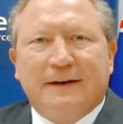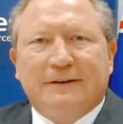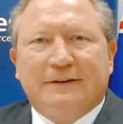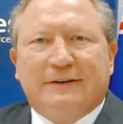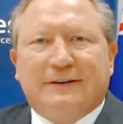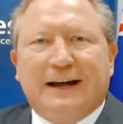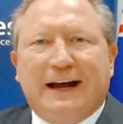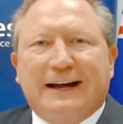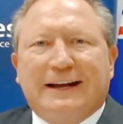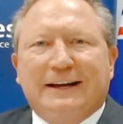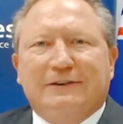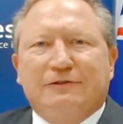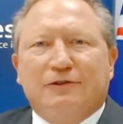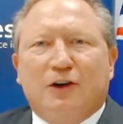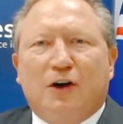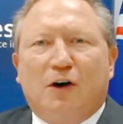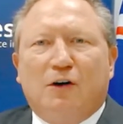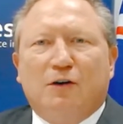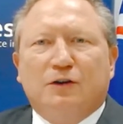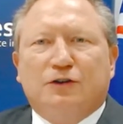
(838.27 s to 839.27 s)
to take a
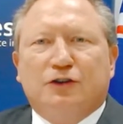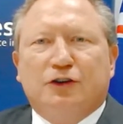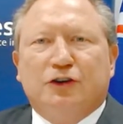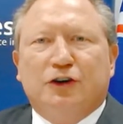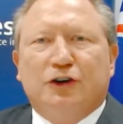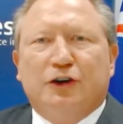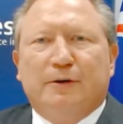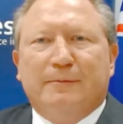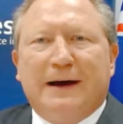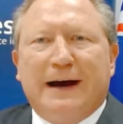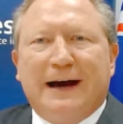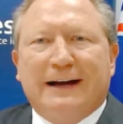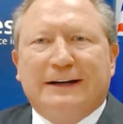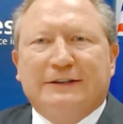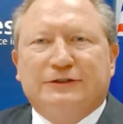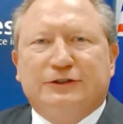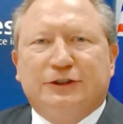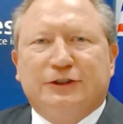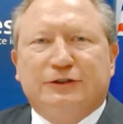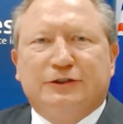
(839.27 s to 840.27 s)
long-term
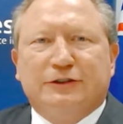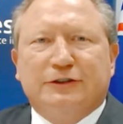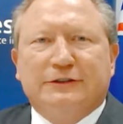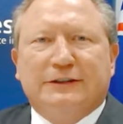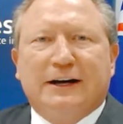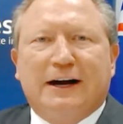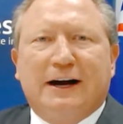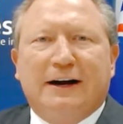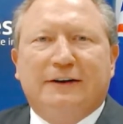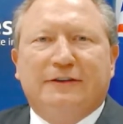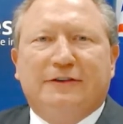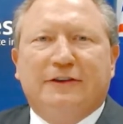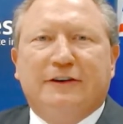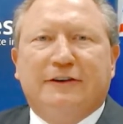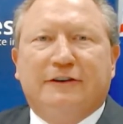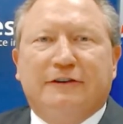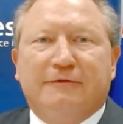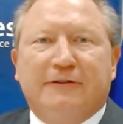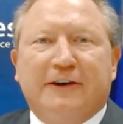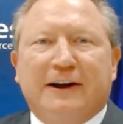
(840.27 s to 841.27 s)
attitude to encourage the
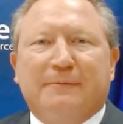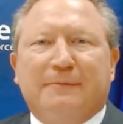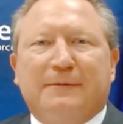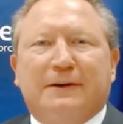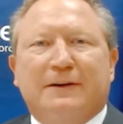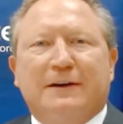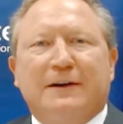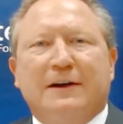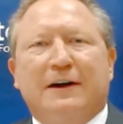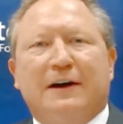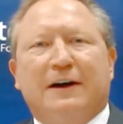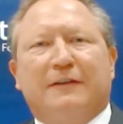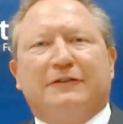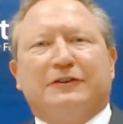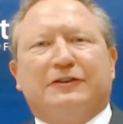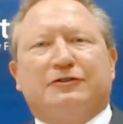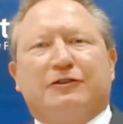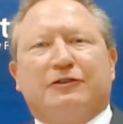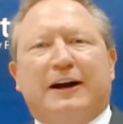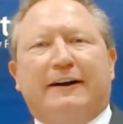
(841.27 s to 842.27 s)
development of
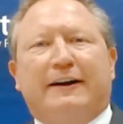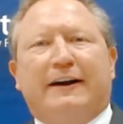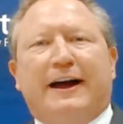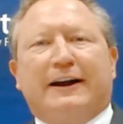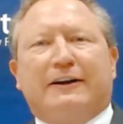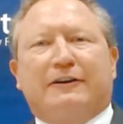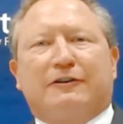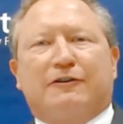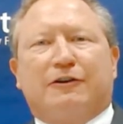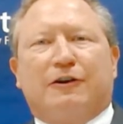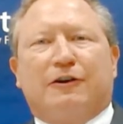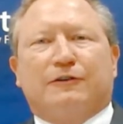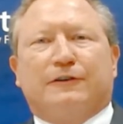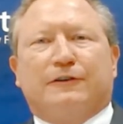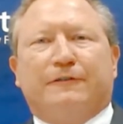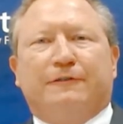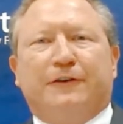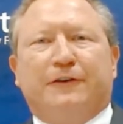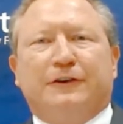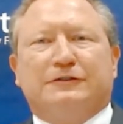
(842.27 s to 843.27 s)
Australian
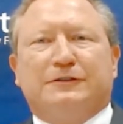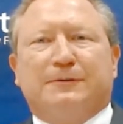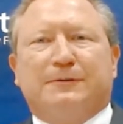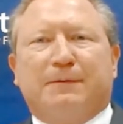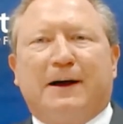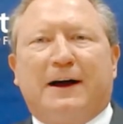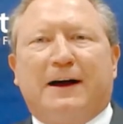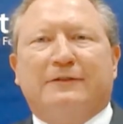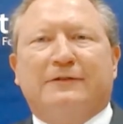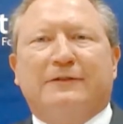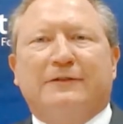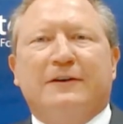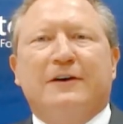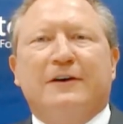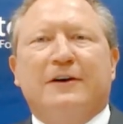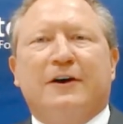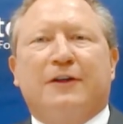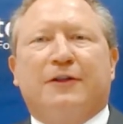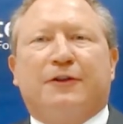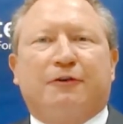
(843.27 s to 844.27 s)
agricultural food supplies
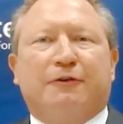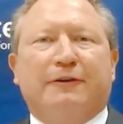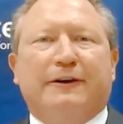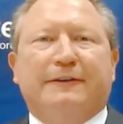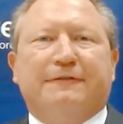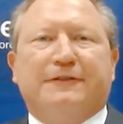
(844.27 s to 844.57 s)
through